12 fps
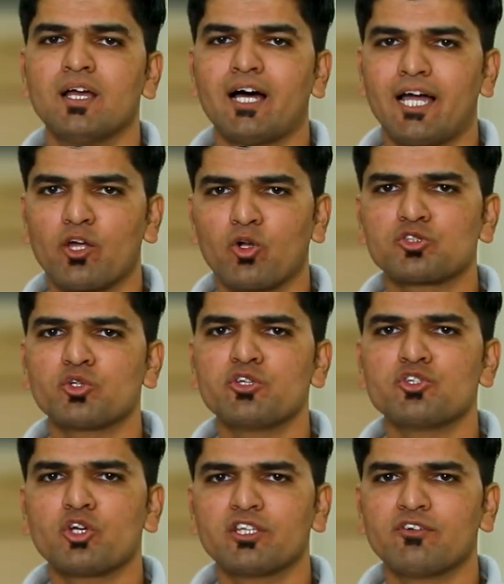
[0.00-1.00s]
I also
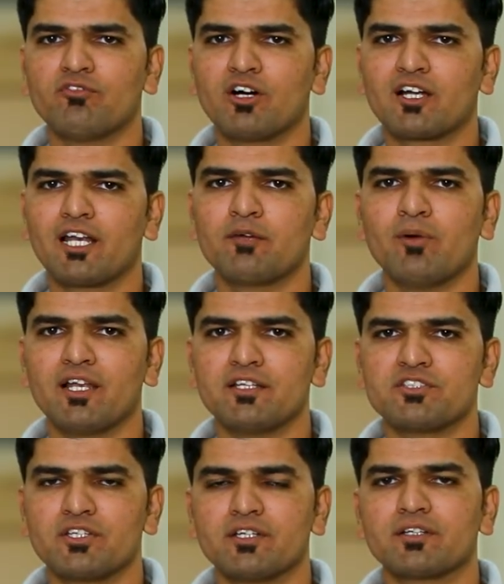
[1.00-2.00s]
enjoy the work-life
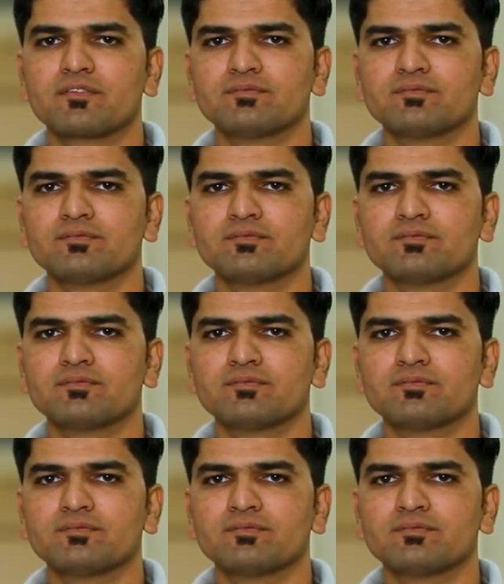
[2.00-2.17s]
balance here.